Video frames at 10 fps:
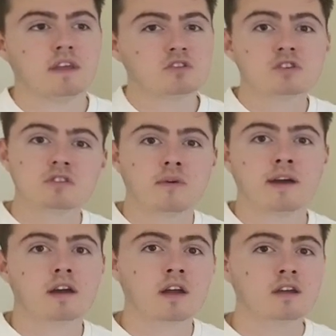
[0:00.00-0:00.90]
They'll just do
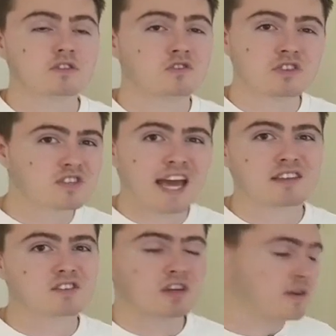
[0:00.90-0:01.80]
it, okay? So just
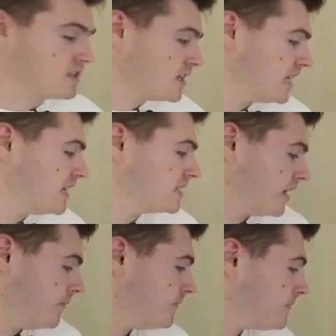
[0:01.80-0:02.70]
test, you know, it's easy.